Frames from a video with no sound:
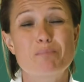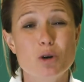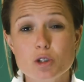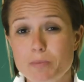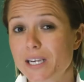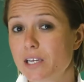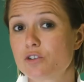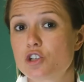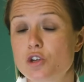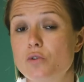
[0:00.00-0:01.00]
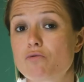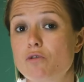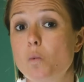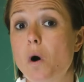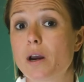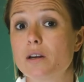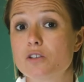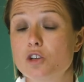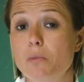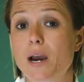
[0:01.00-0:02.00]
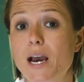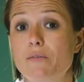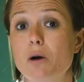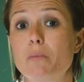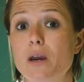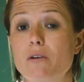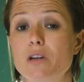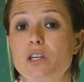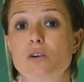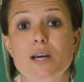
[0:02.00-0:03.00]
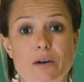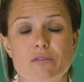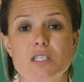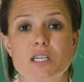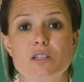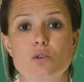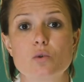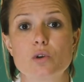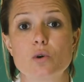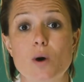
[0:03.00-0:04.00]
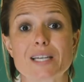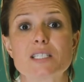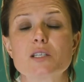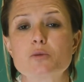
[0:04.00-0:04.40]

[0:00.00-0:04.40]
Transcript: possibly even chew through wires that you might have up there in your cavities or your attic